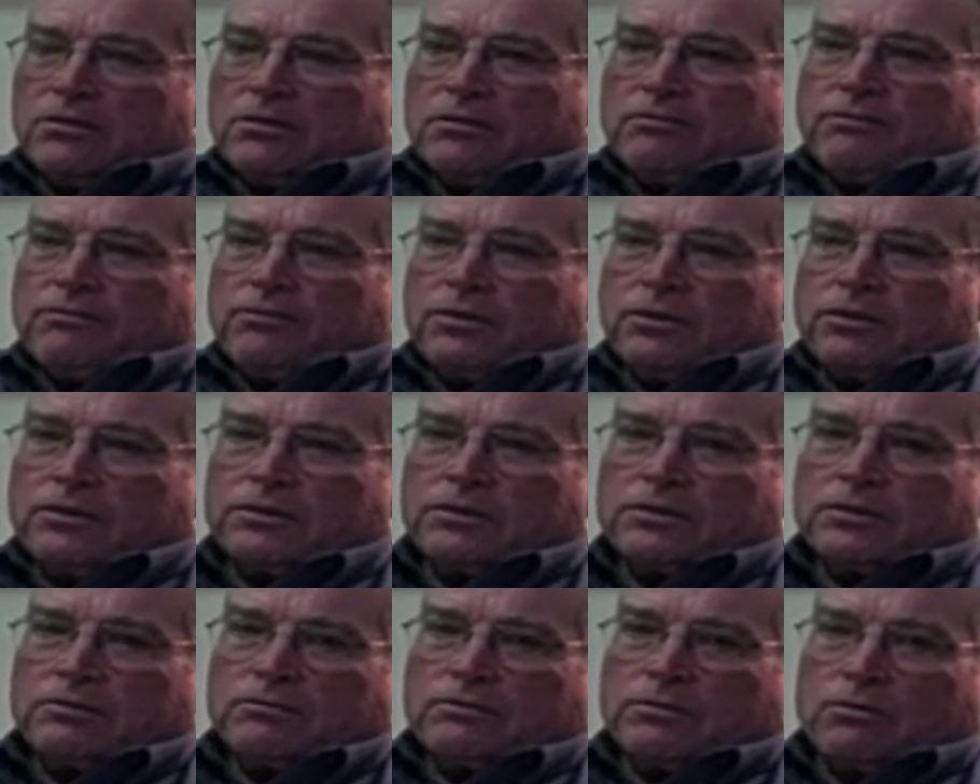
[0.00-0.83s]
The
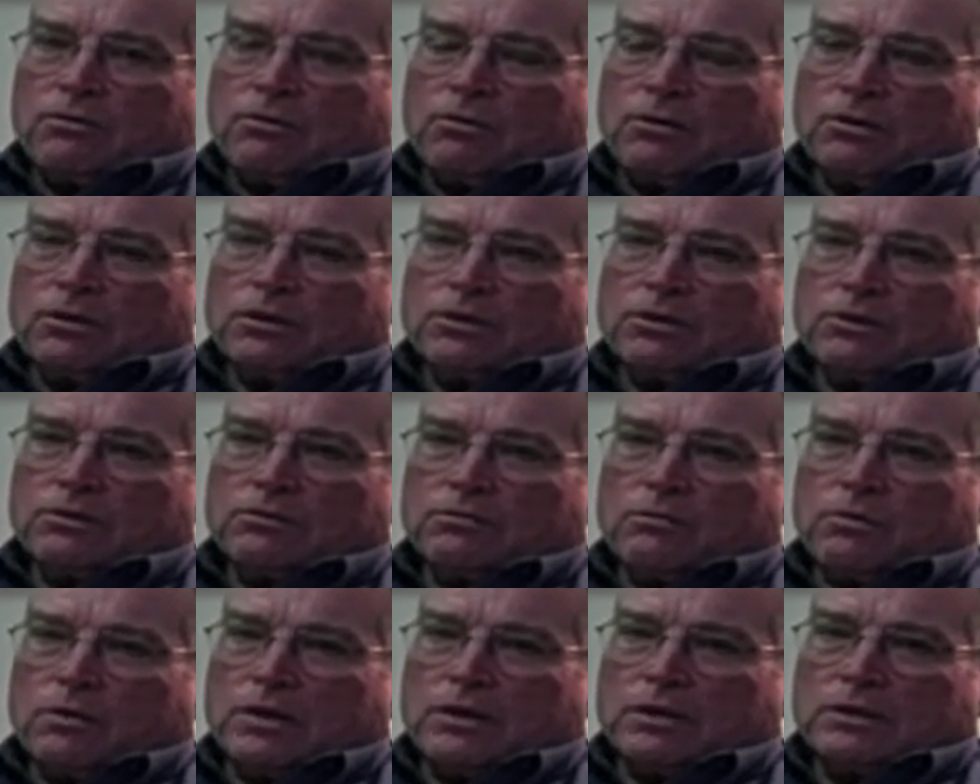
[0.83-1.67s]
first, of course,
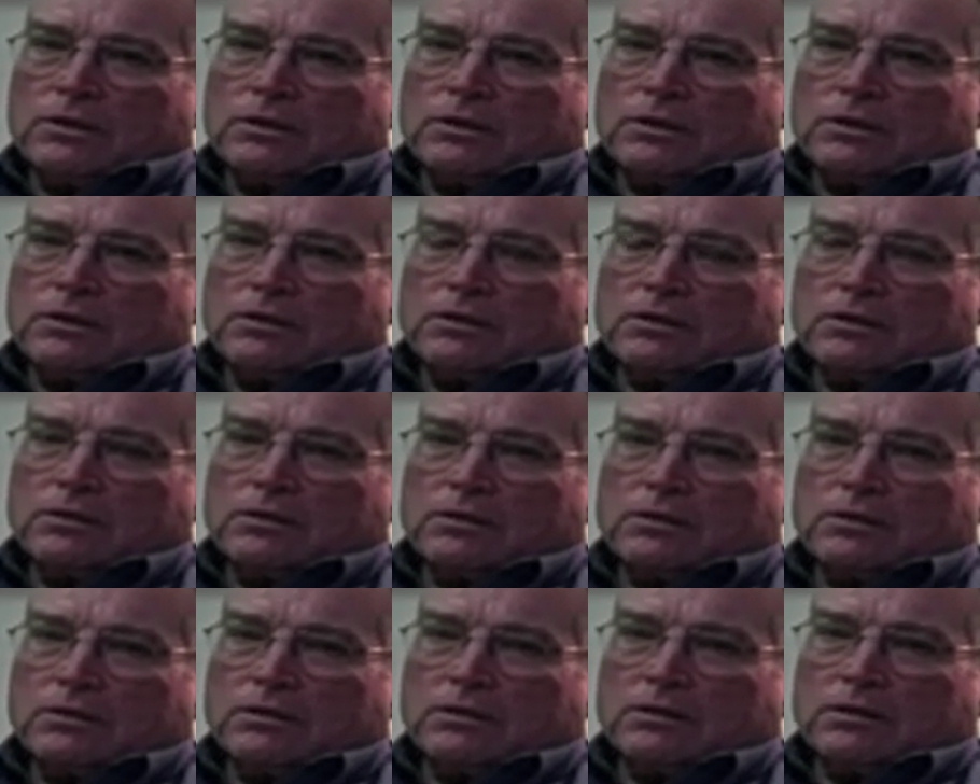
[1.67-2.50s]
was
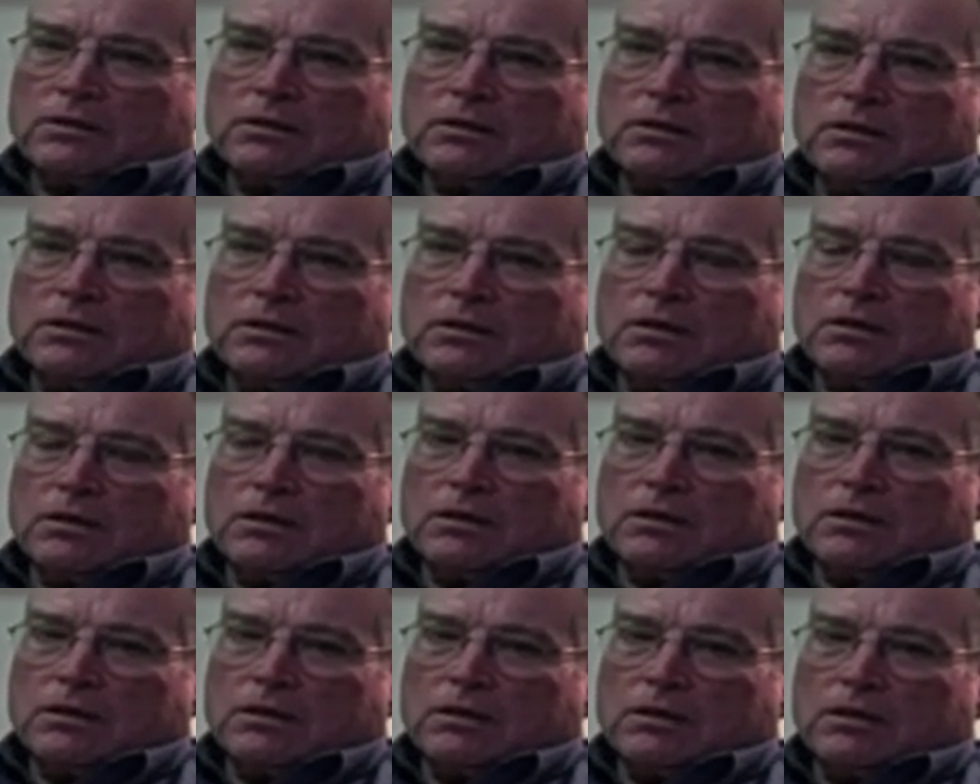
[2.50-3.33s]

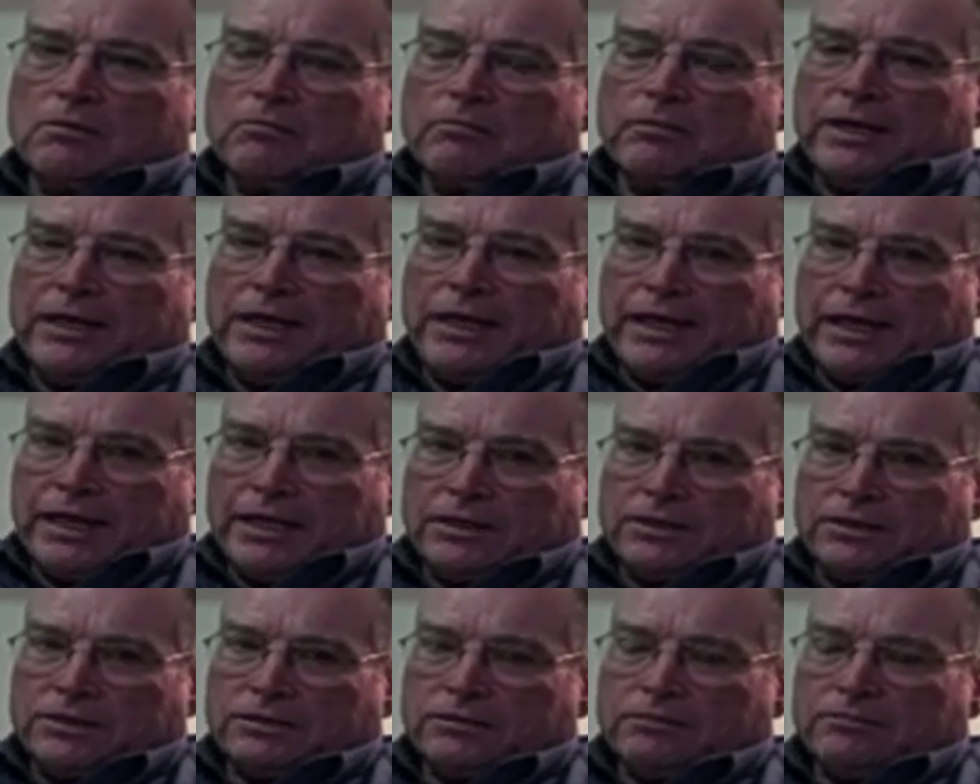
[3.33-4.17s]

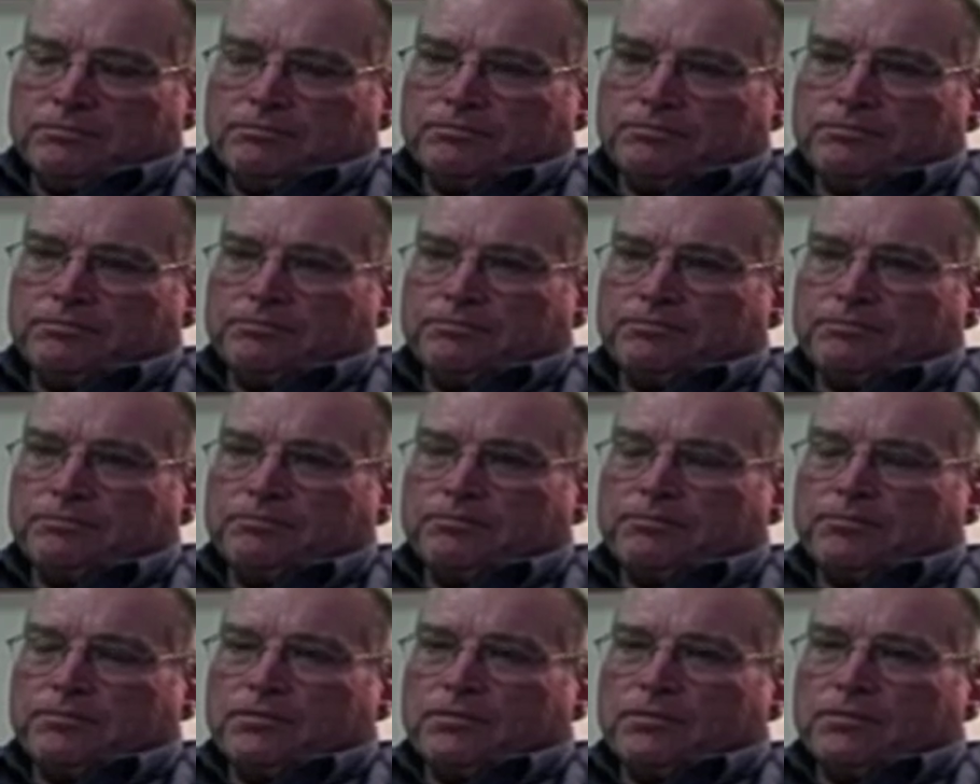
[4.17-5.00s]
mediation,
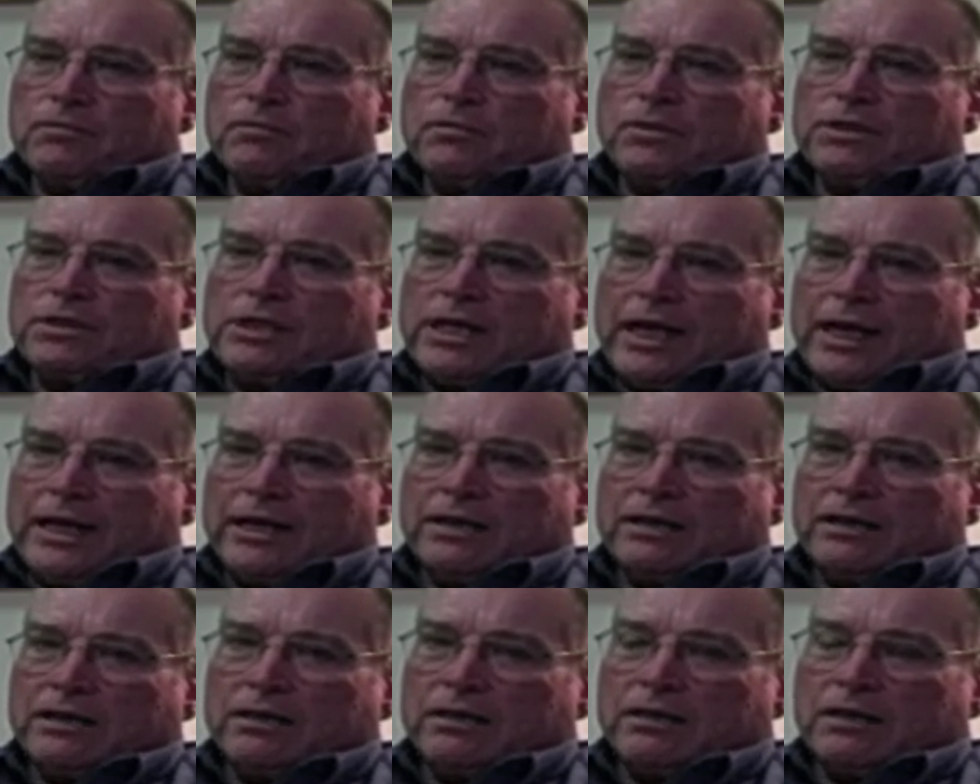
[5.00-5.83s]
which
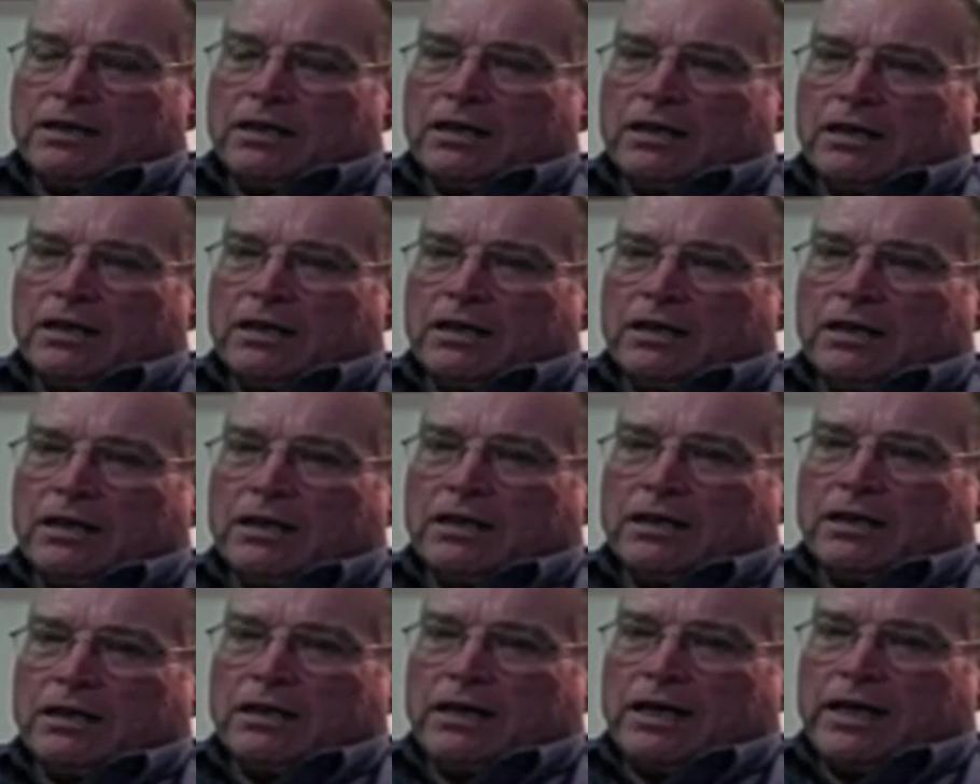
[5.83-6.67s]
had
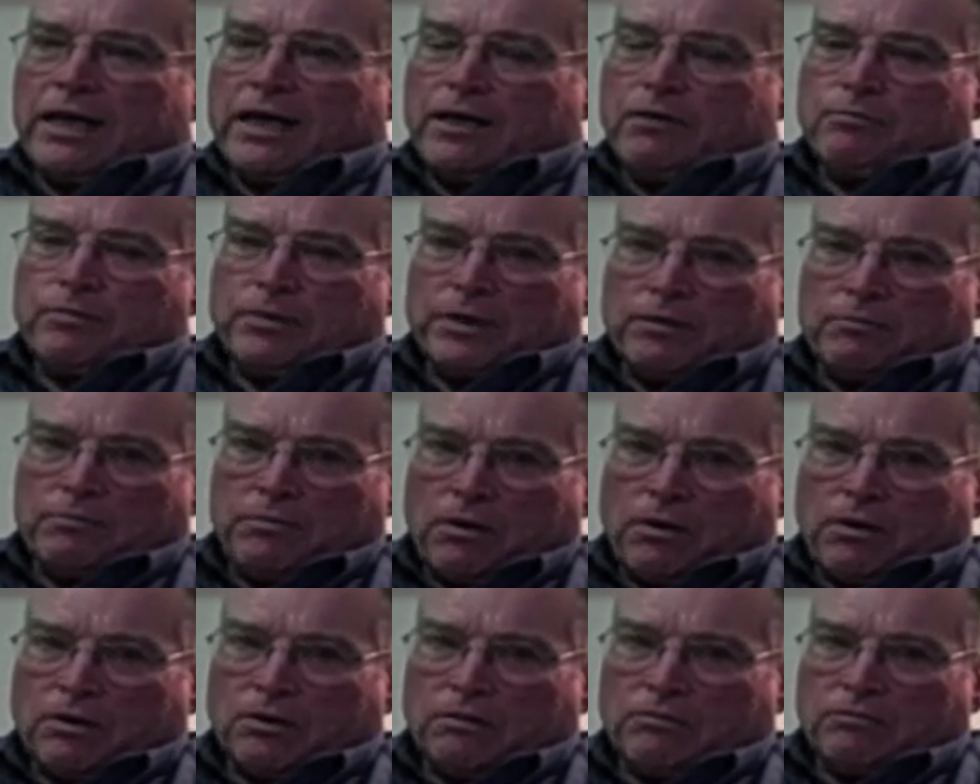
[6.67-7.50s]
been
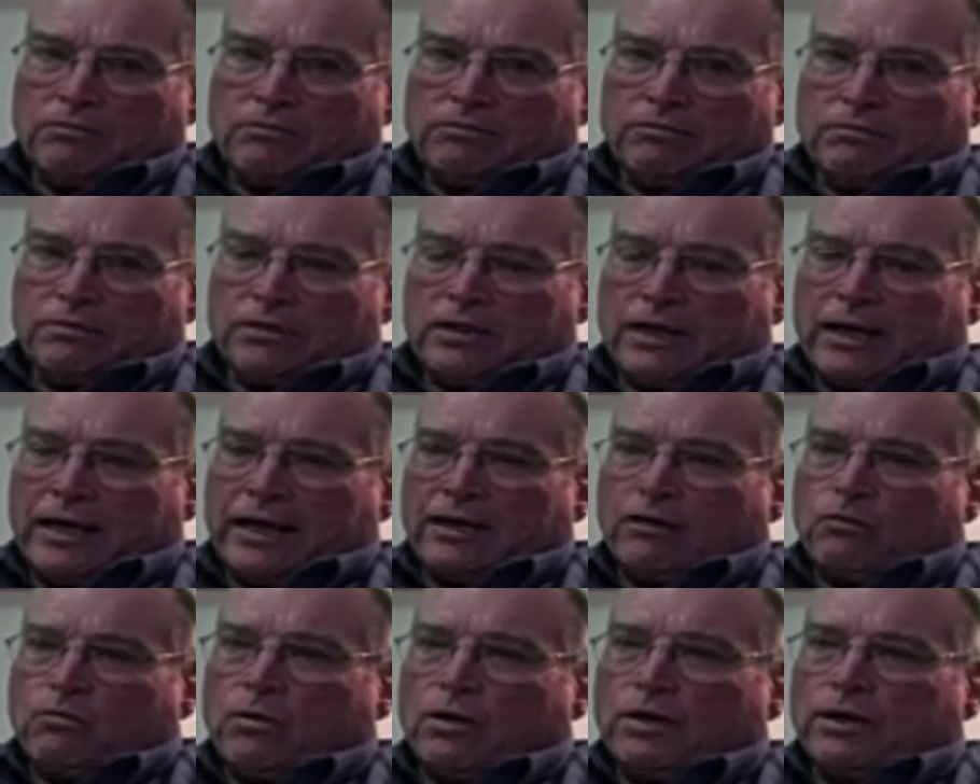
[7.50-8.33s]
part of
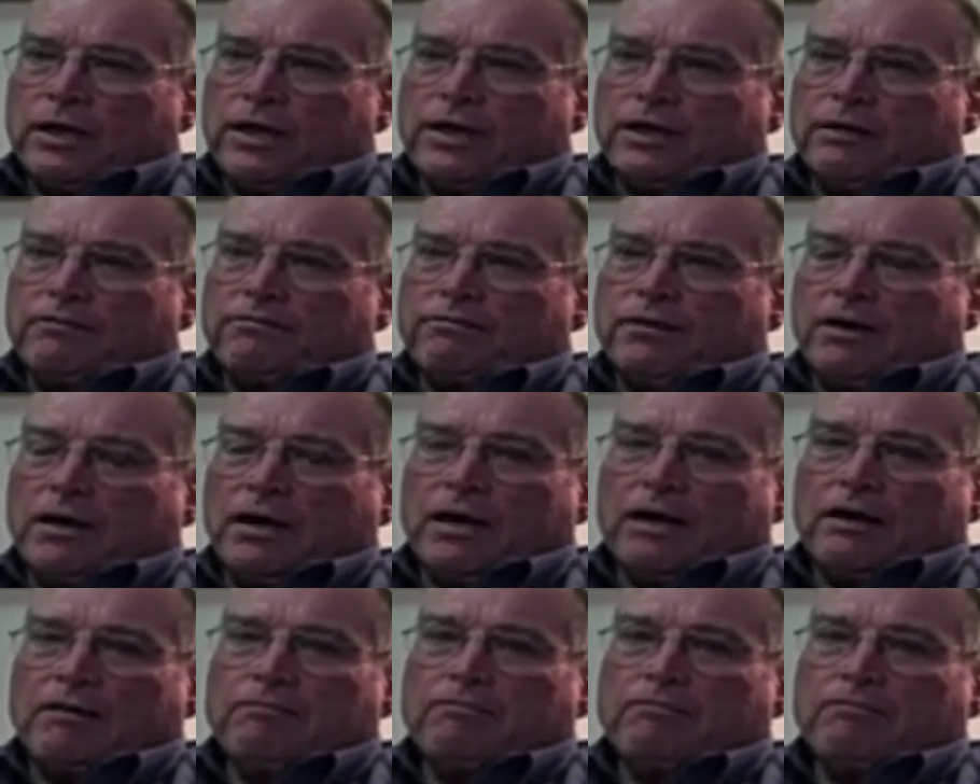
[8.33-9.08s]
Act 195.